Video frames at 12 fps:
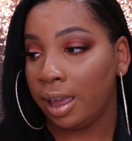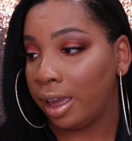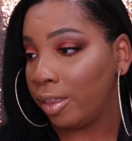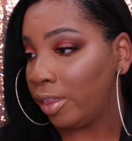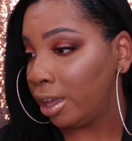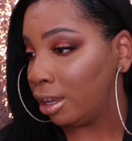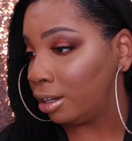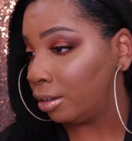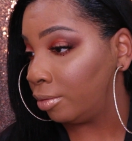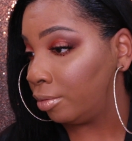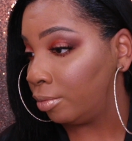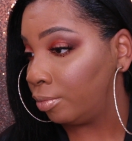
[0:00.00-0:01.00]
and then
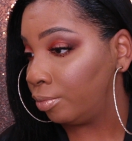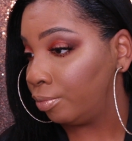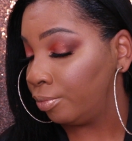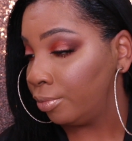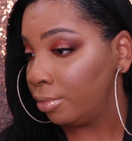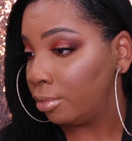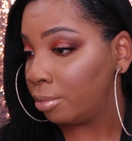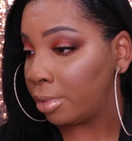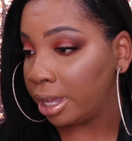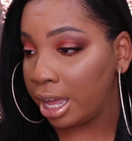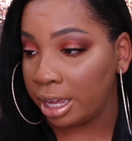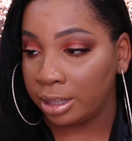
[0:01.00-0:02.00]

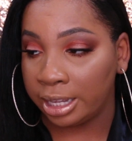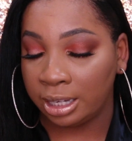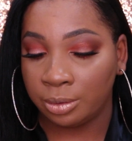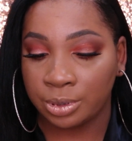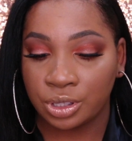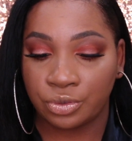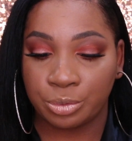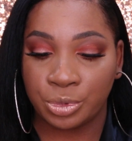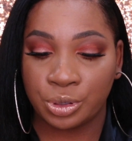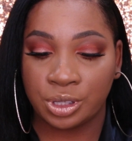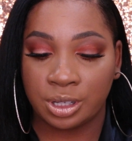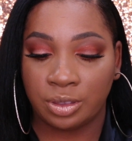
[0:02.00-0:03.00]
my highlight was from
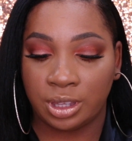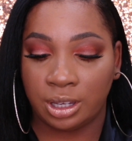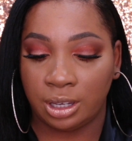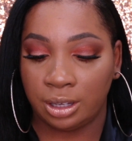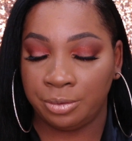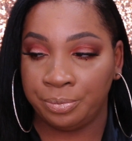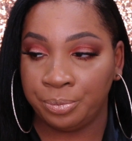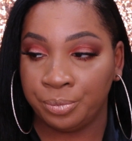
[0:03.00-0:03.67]
using the